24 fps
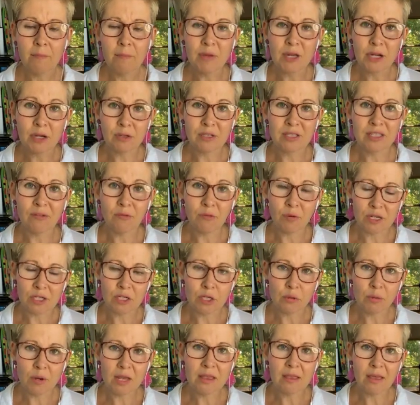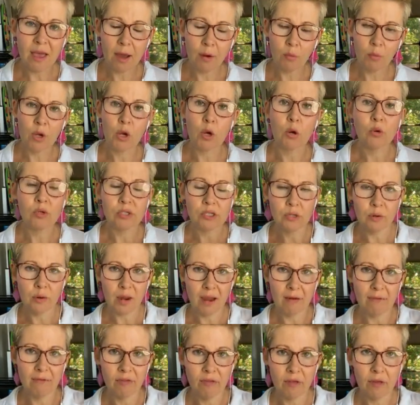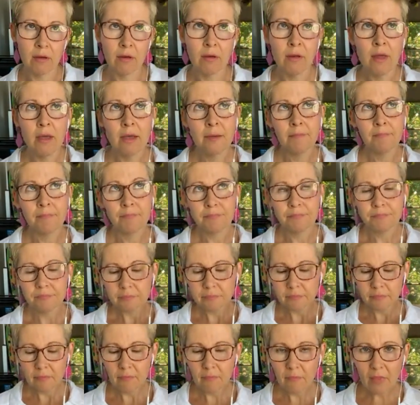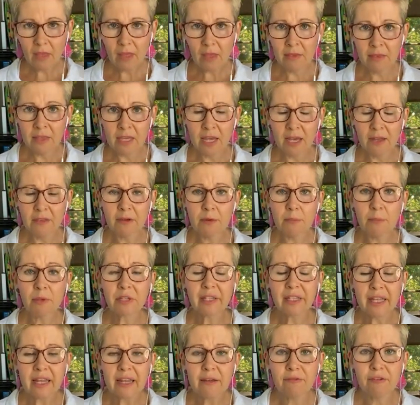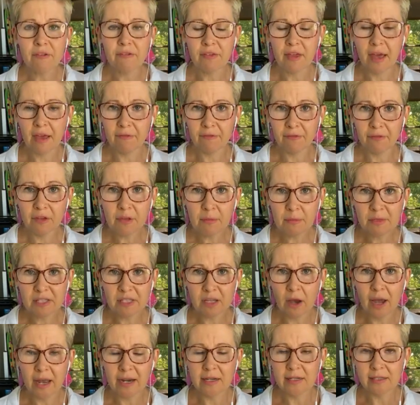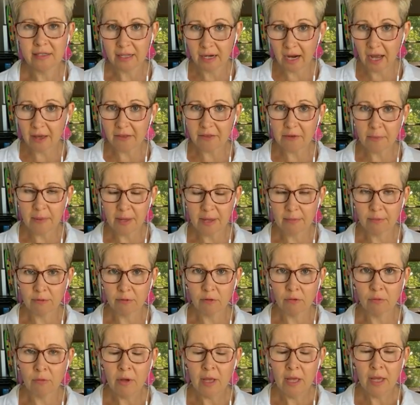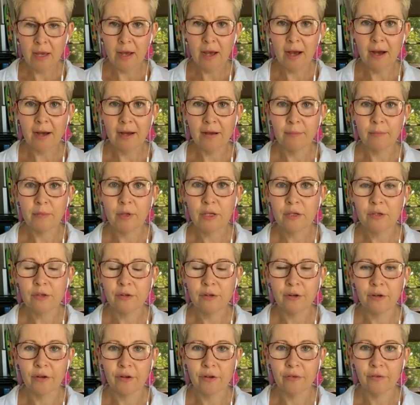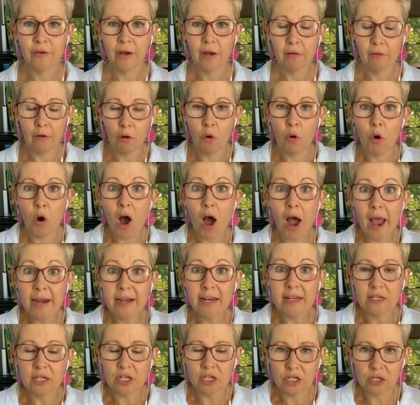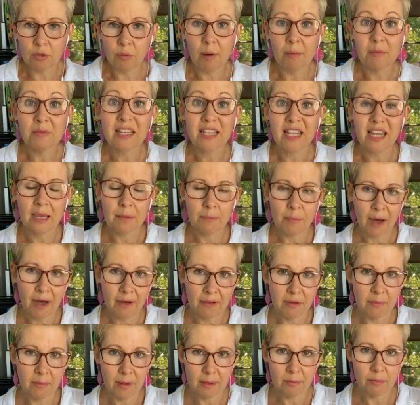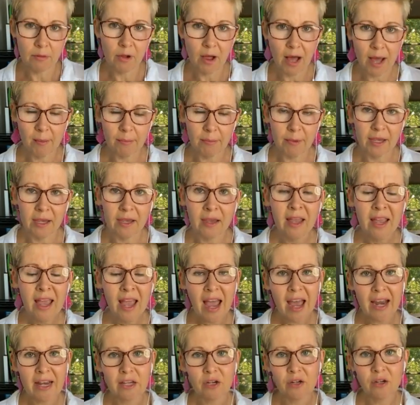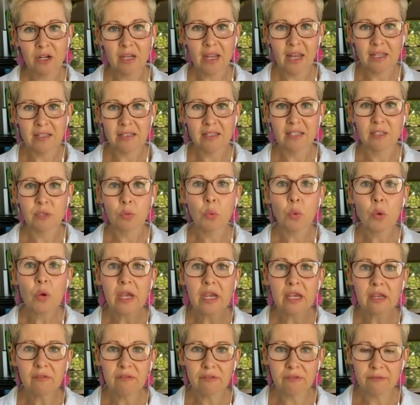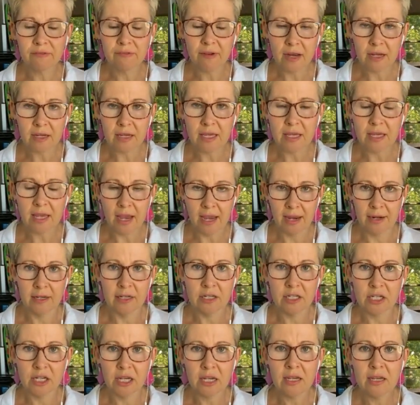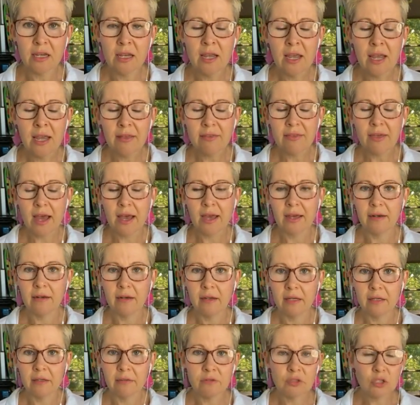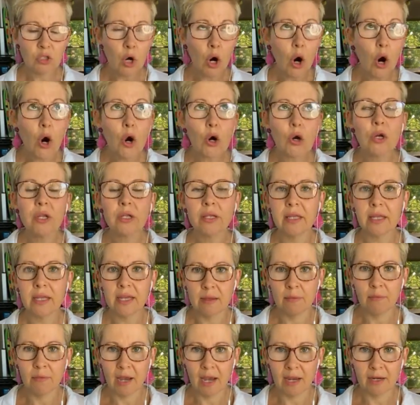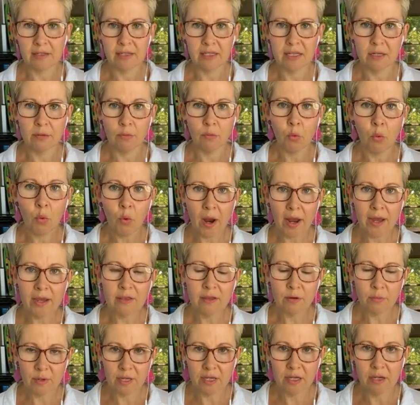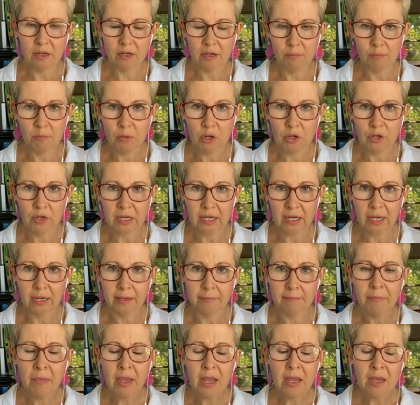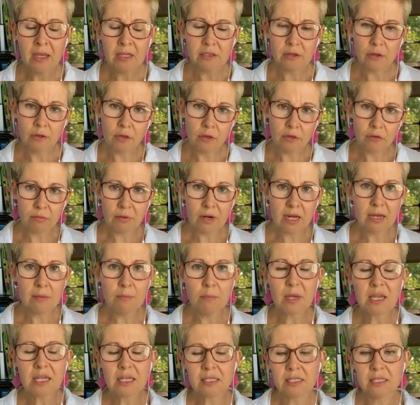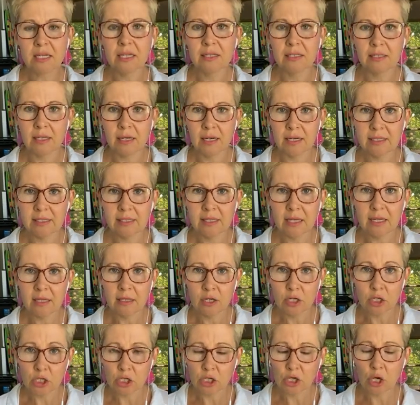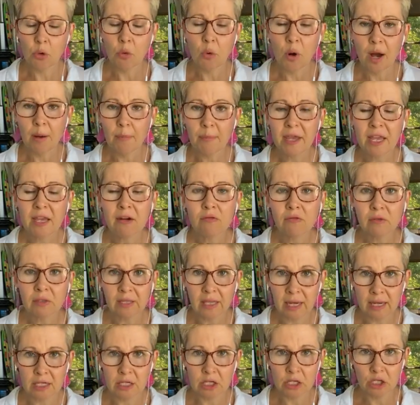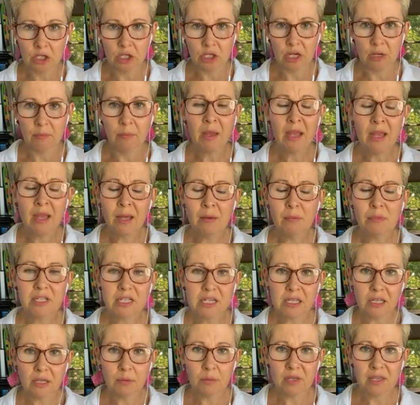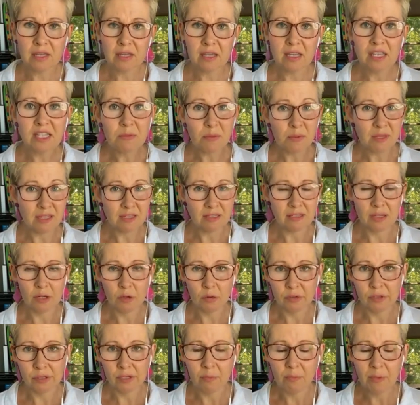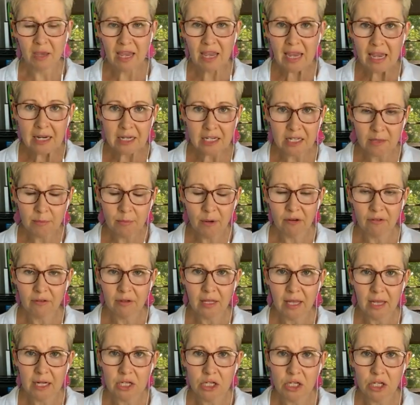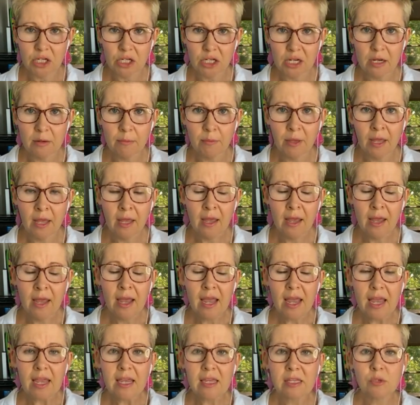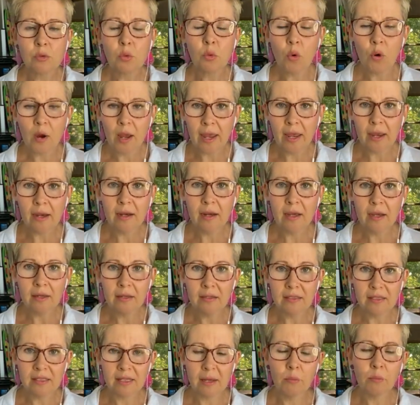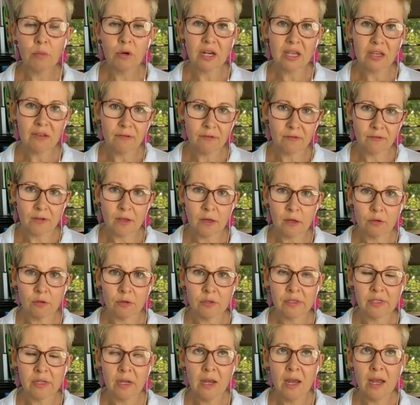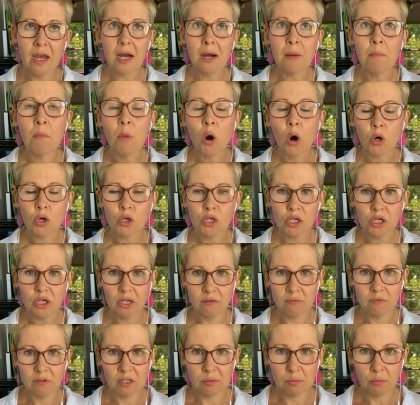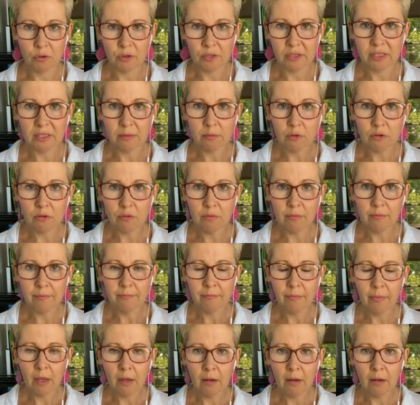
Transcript: Because if we're doing that, we also have the other belief of that flip side is that other people, I need to show up to keep other people happy. And it creates this weird, funky energy that totally impacts the way that we can communicate. So the three biggest things that I see that show up in relationship, particularly with kids, but this can also be intimate relationship, is when somebody feels emotionally responsible